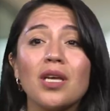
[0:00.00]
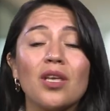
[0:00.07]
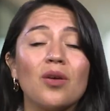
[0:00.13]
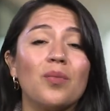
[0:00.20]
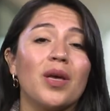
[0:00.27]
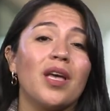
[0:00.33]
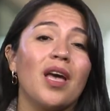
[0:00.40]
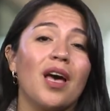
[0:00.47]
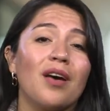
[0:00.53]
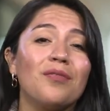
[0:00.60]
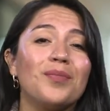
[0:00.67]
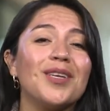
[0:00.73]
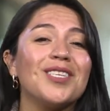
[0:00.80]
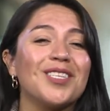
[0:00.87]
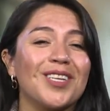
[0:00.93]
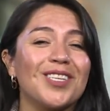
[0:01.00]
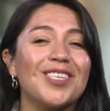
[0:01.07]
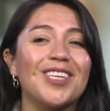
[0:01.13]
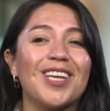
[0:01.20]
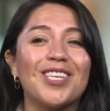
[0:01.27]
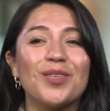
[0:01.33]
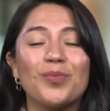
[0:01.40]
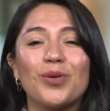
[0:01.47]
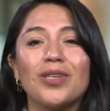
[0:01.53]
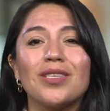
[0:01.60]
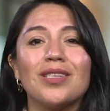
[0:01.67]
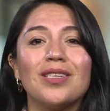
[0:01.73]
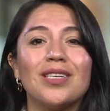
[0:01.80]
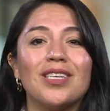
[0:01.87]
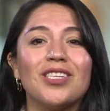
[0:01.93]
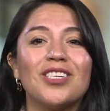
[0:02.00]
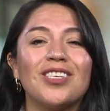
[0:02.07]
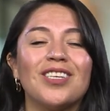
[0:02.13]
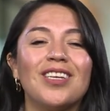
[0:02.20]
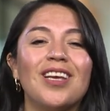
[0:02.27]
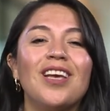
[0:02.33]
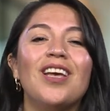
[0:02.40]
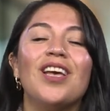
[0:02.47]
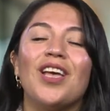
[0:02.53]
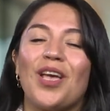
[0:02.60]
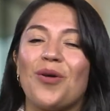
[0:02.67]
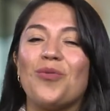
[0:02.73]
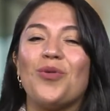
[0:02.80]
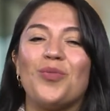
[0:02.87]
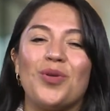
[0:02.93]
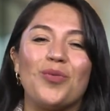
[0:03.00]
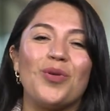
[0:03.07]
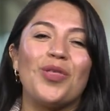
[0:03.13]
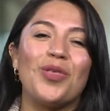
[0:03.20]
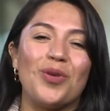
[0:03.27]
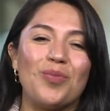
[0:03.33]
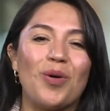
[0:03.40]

that you may have based on today's presentation, and we'll be with you